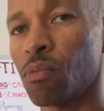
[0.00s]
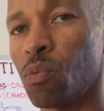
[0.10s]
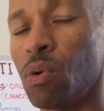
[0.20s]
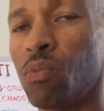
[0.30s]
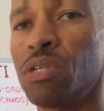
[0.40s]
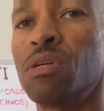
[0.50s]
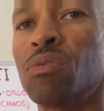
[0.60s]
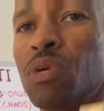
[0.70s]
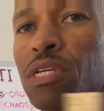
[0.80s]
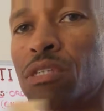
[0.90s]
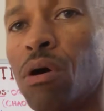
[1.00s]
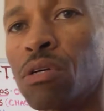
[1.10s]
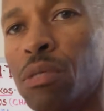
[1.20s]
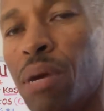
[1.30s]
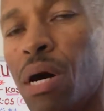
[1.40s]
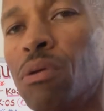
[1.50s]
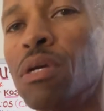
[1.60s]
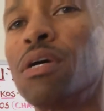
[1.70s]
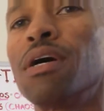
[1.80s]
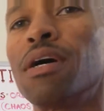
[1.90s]
when he talks
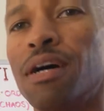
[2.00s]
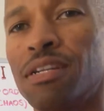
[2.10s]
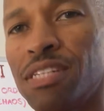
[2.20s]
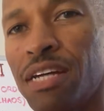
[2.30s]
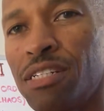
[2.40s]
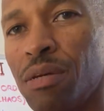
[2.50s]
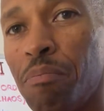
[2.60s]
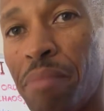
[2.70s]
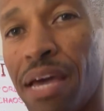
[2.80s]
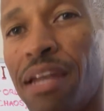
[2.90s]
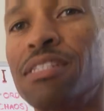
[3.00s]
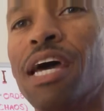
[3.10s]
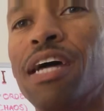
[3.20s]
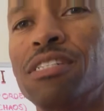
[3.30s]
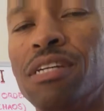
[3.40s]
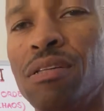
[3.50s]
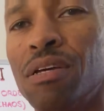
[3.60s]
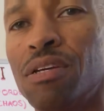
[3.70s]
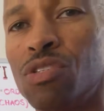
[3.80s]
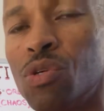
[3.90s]
about man attaching
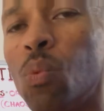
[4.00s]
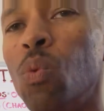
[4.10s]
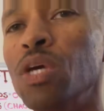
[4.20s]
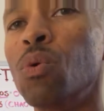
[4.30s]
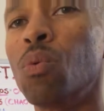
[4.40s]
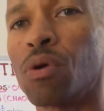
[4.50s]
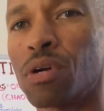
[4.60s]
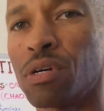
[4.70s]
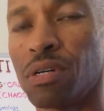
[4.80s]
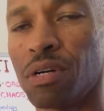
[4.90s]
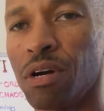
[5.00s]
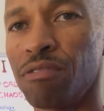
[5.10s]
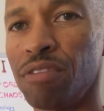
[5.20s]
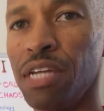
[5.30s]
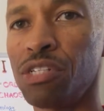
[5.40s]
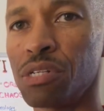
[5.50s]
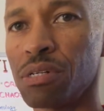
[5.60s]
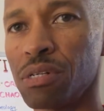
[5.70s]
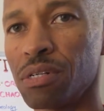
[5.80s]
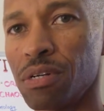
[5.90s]
to the wheelwork of nature,
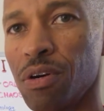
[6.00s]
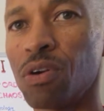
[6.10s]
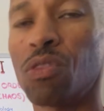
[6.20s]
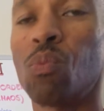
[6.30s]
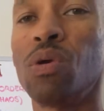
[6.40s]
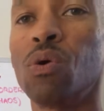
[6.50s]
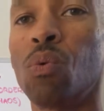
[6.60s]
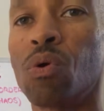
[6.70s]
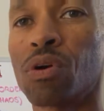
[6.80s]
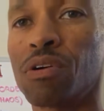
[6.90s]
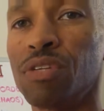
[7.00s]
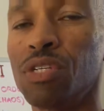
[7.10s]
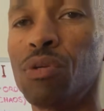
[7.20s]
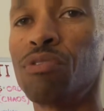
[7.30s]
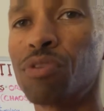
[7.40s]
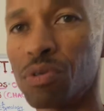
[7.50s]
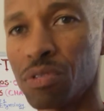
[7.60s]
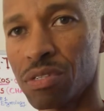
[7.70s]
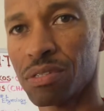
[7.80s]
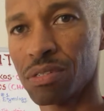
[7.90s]
or the wheelwork of the
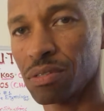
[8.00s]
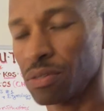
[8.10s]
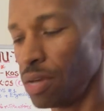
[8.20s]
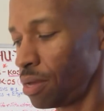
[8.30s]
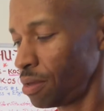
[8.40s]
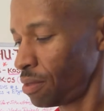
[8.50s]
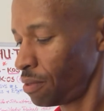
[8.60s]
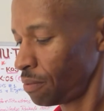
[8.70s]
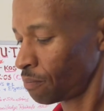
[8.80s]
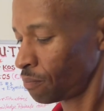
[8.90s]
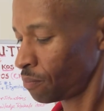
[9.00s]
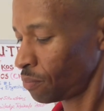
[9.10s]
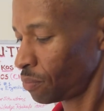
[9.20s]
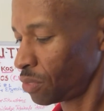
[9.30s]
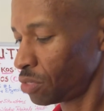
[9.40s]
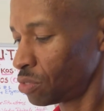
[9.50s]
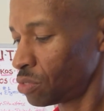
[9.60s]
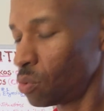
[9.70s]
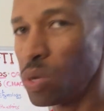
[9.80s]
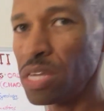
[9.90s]
universe. Okay, this is
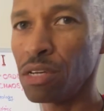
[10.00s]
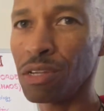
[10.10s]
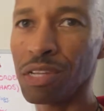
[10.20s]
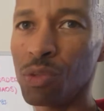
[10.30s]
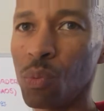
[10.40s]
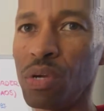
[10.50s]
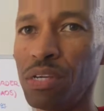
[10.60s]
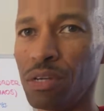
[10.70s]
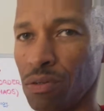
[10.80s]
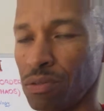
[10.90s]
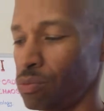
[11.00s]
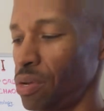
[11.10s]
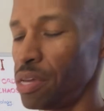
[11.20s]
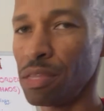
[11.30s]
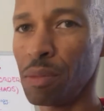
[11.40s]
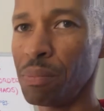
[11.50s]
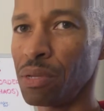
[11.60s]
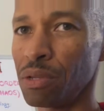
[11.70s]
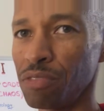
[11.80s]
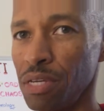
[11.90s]
the wheel in the wheel, way in the
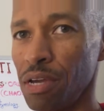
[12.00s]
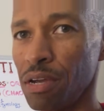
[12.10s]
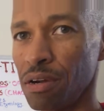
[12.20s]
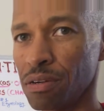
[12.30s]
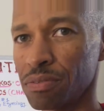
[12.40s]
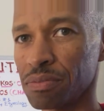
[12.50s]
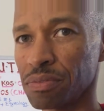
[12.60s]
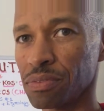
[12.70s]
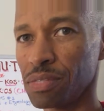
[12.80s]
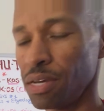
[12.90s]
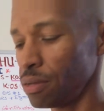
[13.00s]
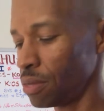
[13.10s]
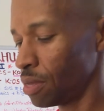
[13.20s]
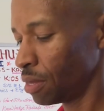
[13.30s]
middle of the air. Okay,